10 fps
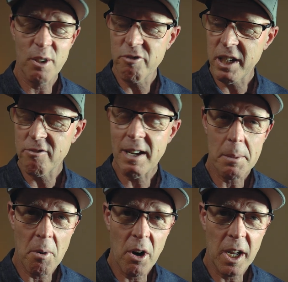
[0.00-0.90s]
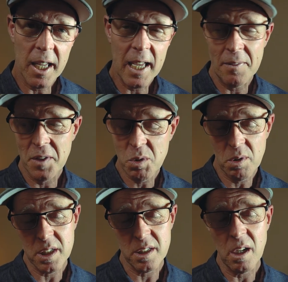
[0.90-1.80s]
I really rate them highly, and this
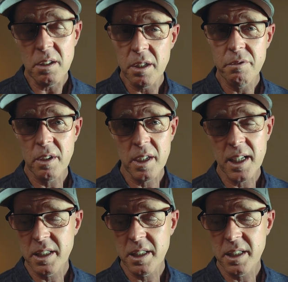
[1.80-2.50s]
one is no different.